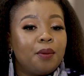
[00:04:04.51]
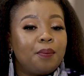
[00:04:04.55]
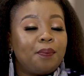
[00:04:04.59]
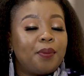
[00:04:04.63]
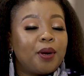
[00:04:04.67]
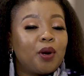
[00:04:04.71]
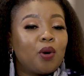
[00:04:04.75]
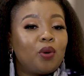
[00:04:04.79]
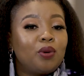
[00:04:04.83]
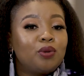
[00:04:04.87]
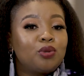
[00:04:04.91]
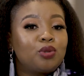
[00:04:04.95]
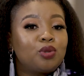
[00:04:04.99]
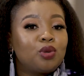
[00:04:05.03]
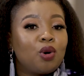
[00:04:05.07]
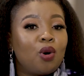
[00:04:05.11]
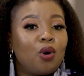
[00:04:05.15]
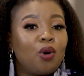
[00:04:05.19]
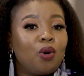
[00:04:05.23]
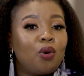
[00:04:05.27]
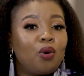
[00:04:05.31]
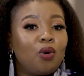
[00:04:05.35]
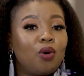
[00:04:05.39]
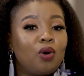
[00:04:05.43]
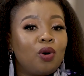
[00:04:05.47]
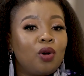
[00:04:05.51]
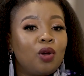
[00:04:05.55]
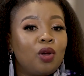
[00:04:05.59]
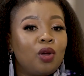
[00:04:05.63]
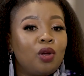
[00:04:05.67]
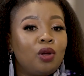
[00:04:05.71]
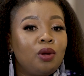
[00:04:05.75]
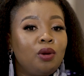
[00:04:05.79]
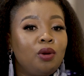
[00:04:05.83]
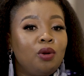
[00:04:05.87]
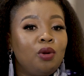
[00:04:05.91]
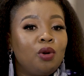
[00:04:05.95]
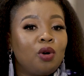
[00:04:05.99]
But also,
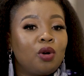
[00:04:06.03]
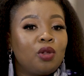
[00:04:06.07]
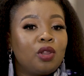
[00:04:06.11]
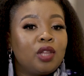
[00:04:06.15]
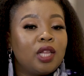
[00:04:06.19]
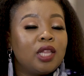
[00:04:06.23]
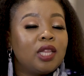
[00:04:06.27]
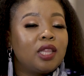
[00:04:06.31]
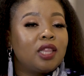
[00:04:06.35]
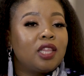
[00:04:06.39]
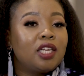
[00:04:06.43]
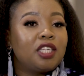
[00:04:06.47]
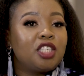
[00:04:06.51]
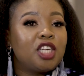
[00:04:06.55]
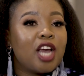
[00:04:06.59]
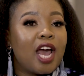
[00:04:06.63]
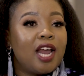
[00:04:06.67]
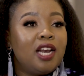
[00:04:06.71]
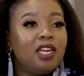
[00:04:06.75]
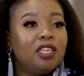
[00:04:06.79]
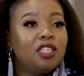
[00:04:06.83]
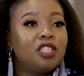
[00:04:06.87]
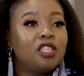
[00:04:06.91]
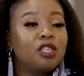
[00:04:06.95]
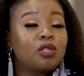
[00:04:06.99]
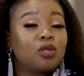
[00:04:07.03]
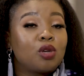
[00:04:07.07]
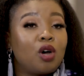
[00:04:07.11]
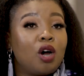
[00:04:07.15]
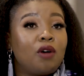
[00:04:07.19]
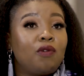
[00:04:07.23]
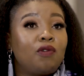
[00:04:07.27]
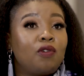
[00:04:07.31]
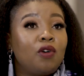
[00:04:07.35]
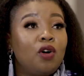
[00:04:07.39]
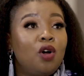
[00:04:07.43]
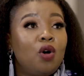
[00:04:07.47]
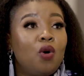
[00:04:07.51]
the challenges
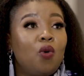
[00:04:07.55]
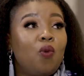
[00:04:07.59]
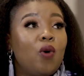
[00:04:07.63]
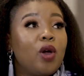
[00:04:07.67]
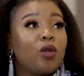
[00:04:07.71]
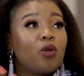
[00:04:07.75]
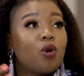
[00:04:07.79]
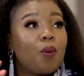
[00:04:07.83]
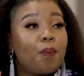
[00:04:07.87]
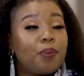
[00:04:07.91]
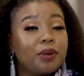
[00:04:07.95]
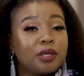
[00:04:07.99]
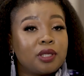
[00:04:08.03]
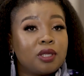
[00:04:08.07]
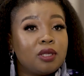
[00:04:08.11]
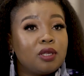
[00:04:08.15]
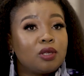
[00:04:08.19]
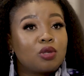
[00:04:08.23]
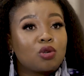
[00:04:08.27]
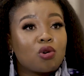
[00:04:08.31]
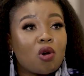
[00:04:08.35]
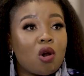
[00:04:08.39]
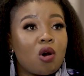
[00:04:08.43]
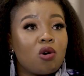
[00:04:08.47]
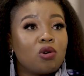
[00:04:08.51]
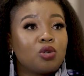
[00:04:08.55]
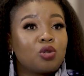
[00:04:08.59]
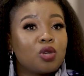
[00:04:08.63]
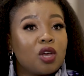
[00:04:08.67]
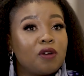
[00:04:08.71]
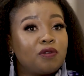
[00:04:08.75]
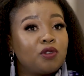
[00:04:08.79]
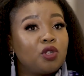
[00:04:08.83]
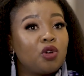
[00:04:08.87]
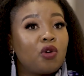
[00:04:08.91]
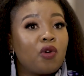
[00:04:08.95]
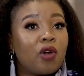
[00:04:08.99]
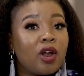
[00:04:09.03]
of when your business grows, you
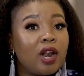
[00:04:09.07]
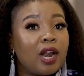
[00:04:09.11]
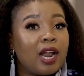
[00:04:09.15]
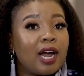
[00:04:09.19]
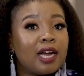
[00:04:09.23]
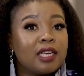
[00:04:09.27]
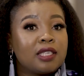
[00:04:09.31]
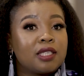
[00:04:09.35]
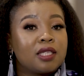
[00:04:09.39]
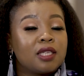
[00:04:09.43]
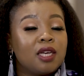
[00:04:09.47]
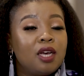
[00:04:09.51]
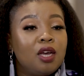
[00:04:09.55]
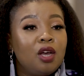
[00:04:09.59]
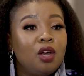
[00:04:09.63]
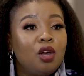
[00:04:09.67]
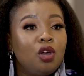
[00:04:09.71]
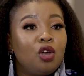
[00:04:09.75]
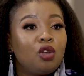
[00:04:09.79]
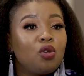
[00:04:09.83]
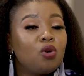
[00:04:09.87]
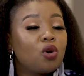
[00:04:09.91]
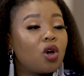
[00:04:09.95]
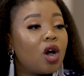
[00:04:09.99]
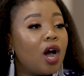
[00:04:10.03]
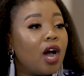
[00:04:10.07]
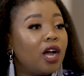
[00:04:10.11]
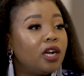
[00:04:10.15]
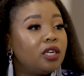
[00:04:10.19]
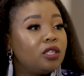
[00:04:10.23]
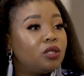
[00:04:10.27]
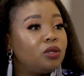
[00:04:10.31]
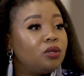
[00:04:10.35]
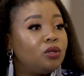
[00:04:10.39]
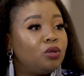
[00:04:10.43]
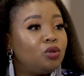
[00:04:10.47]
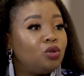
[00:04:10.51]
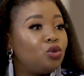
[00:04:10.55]
have to realize you can't
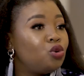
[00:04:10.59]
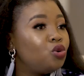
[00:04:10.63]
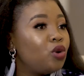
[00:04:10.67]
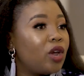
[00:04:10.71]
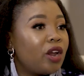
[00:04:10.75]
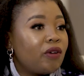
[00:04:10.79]
do